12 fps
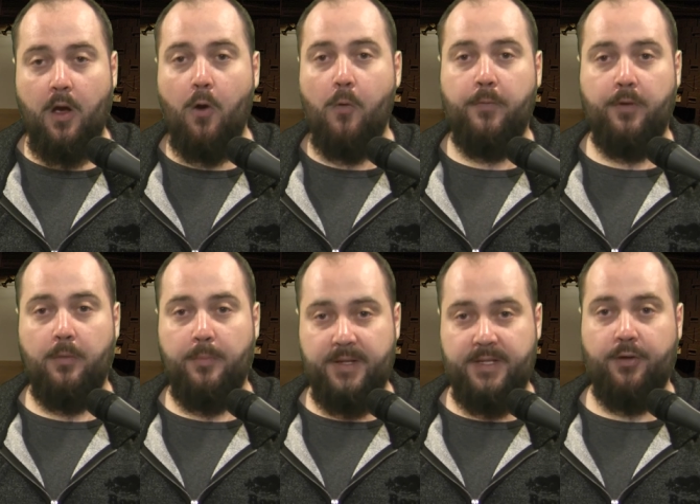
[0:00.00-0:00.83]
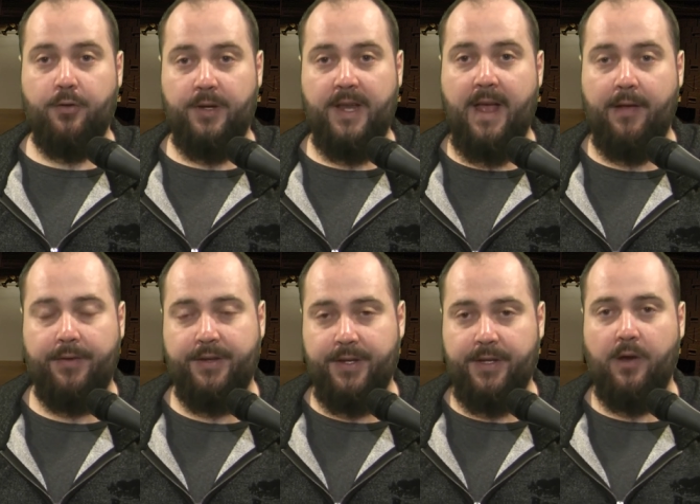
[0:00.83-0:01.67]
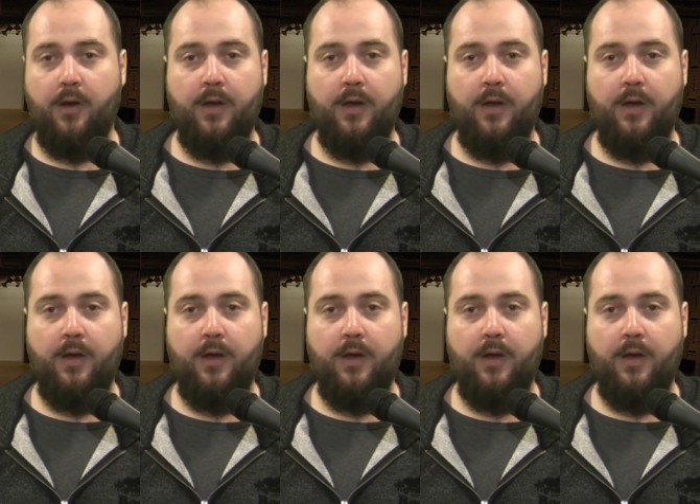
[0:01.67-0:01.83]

over materiality.